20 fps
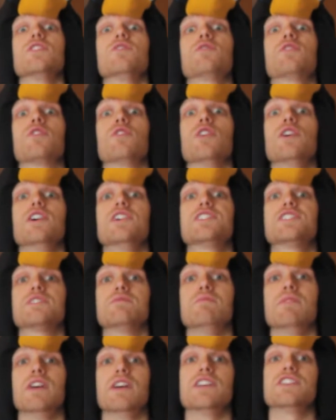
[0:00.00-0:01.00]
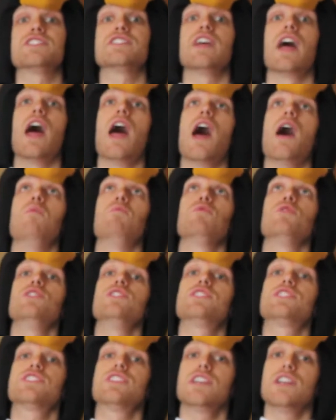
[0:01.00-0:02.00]
of Christmas M
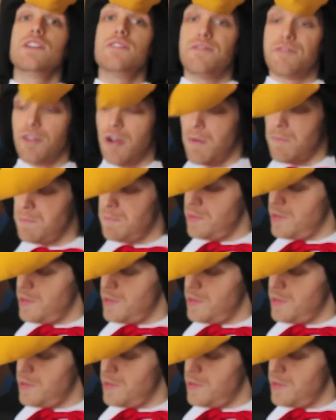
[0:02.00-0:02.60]
received from